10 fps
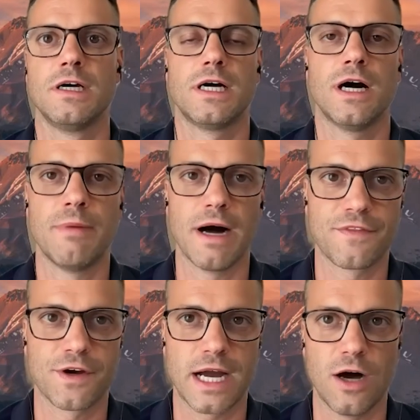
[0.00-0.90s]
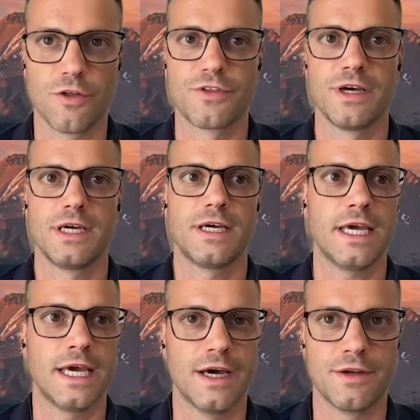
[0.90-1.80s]
about their health
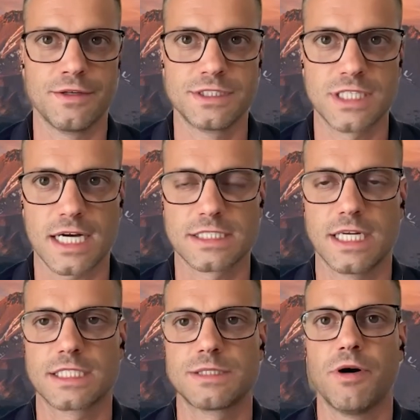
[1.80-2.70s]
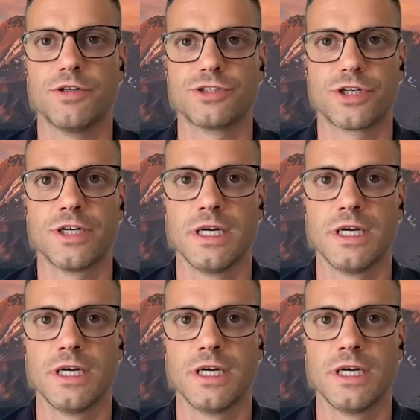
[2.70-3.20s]
and toxin exposure.